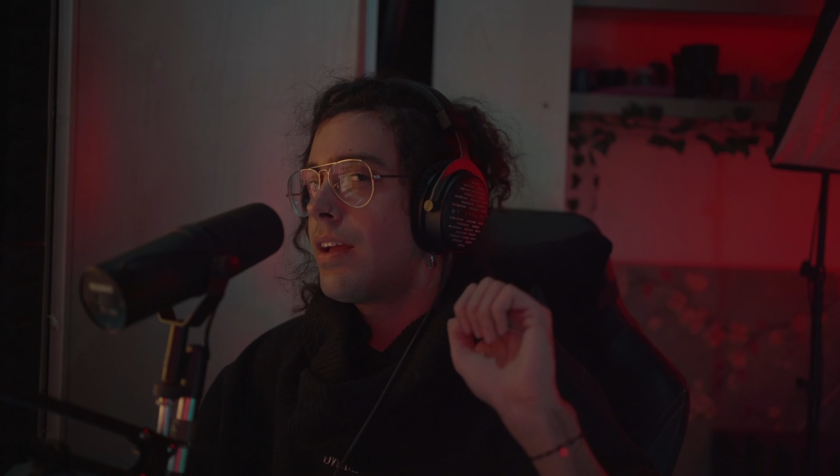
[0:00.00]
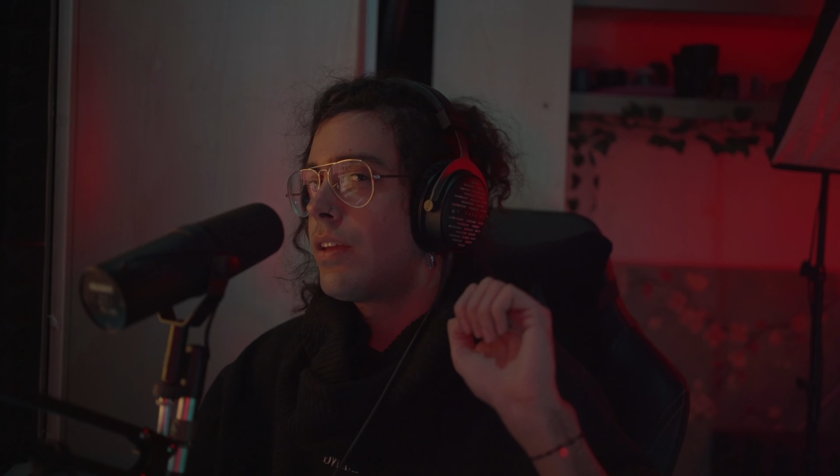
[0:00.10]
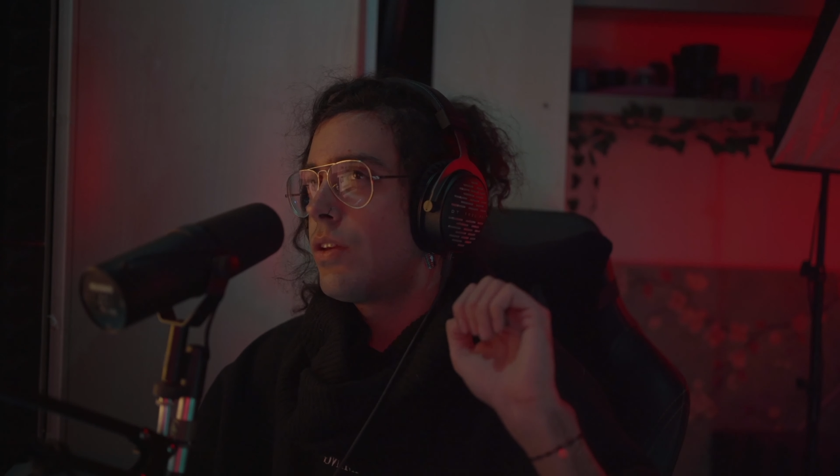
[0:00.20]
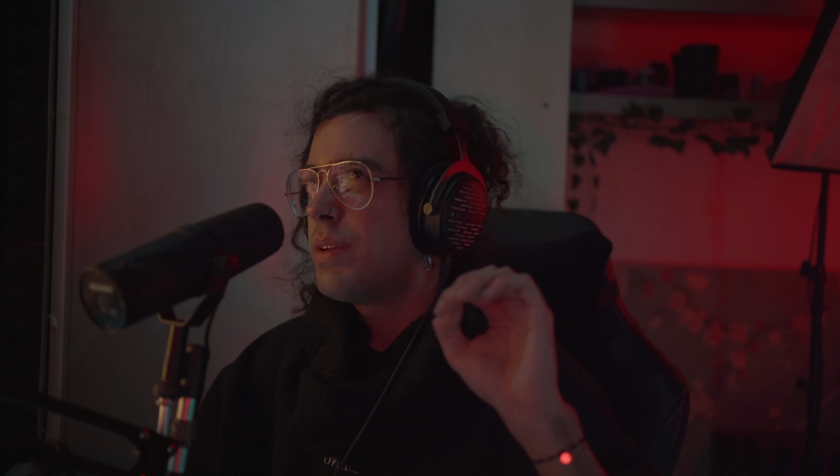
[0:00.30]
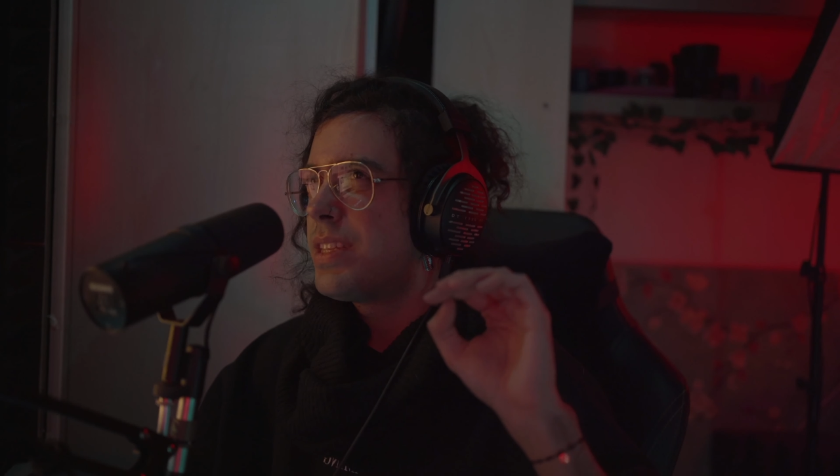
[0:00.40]

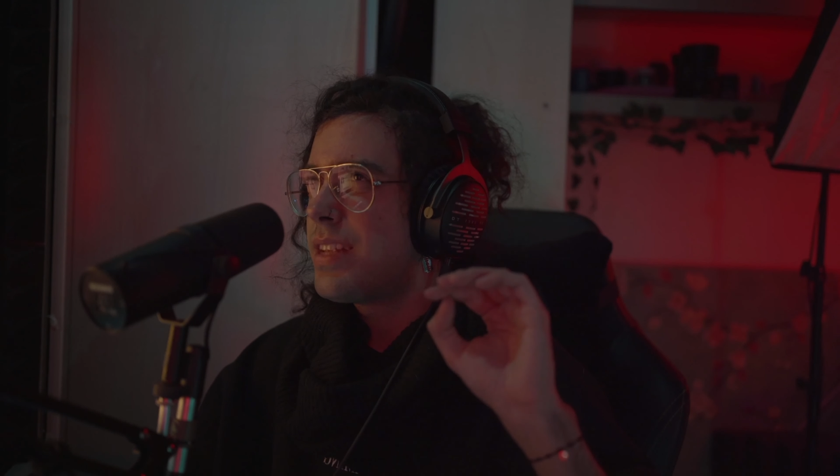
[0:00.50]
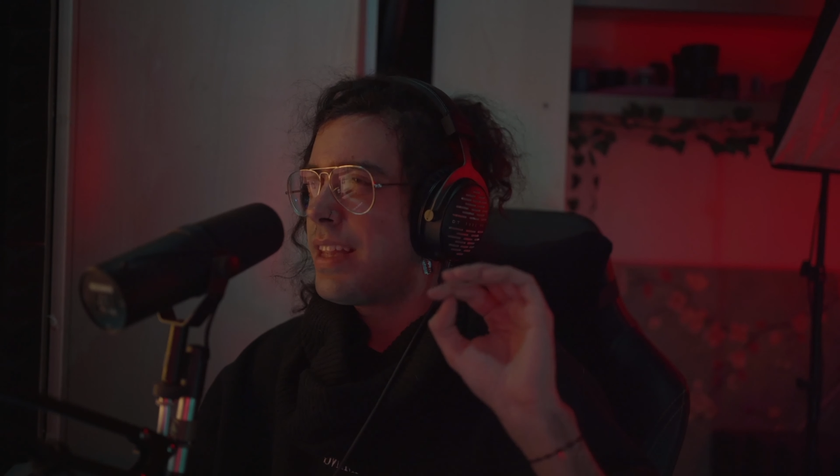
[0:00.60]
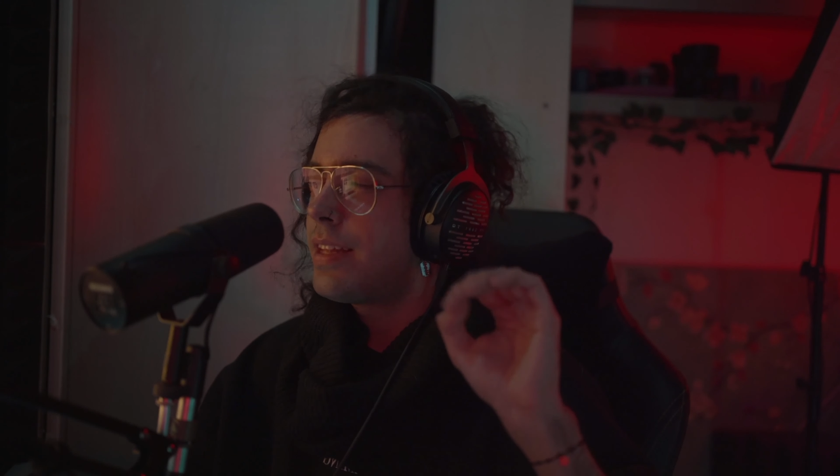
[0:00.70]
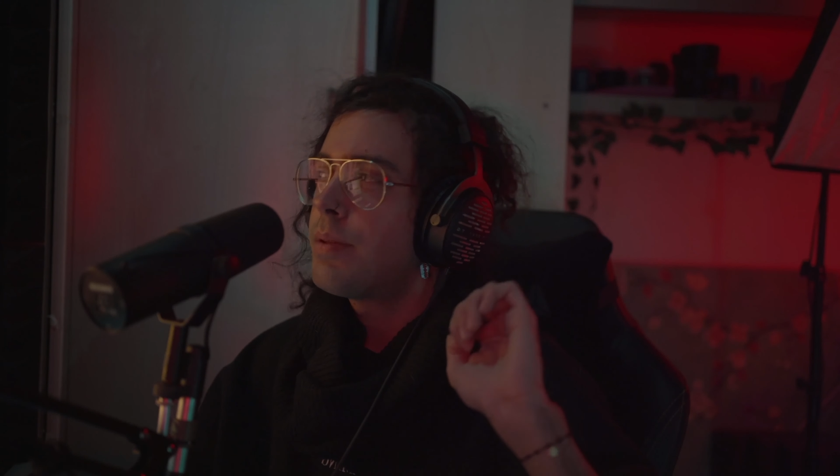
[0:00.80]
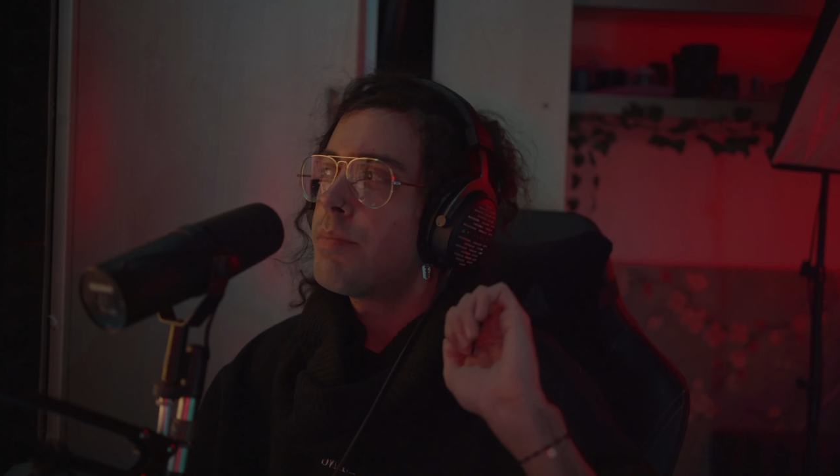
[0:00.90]
Cubase is a
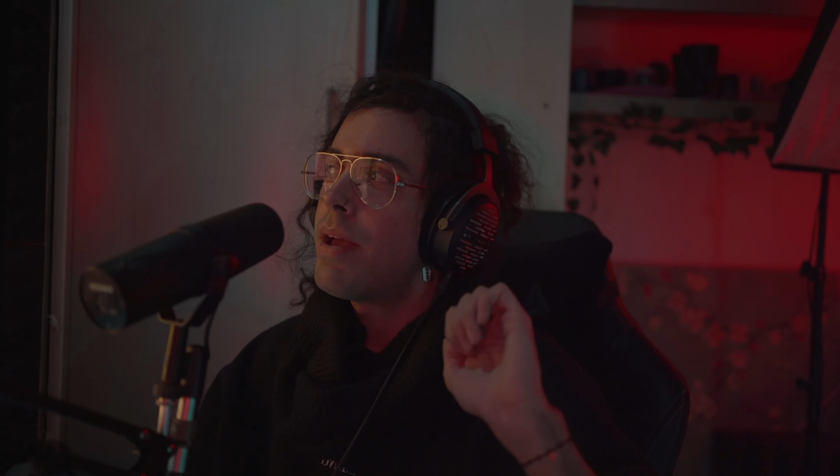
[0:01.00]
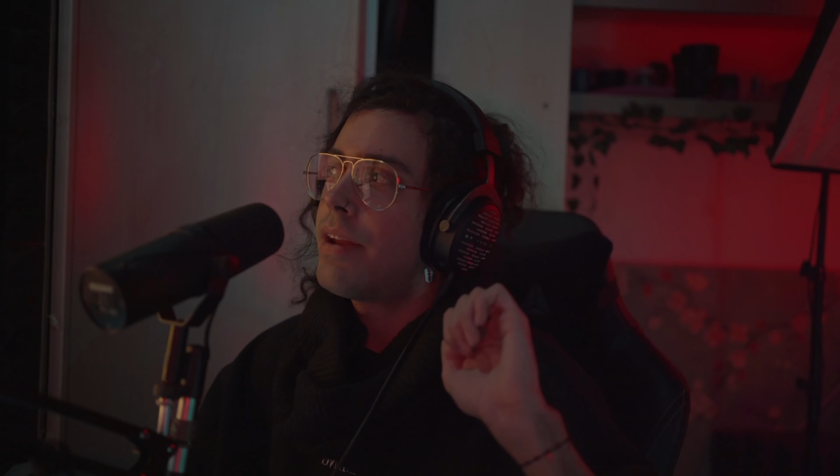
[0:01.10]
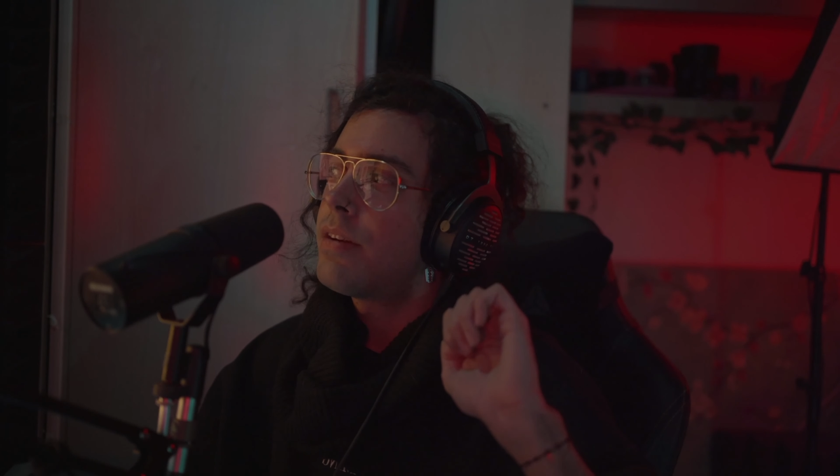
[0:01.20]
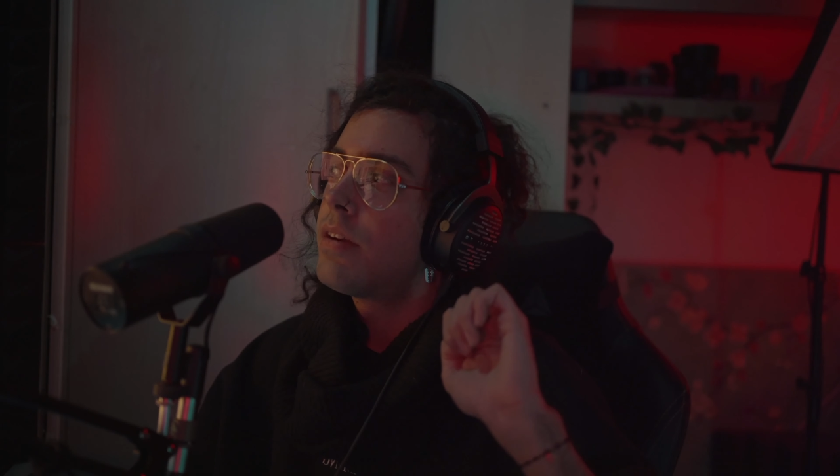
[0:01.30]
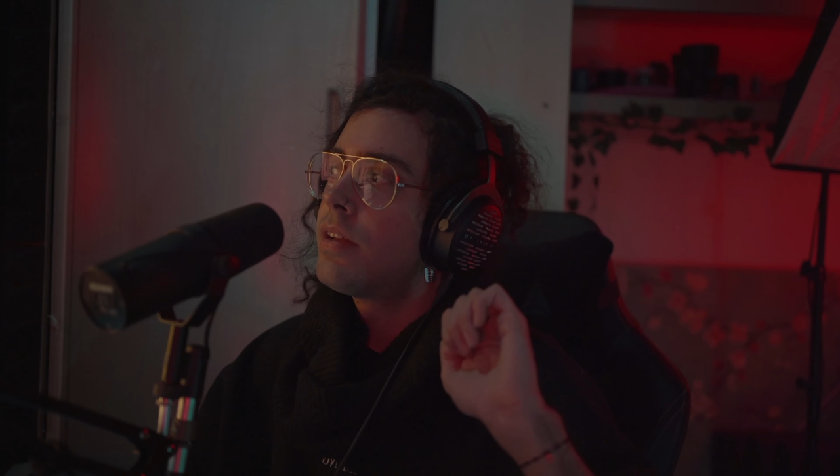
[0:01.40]
little bit better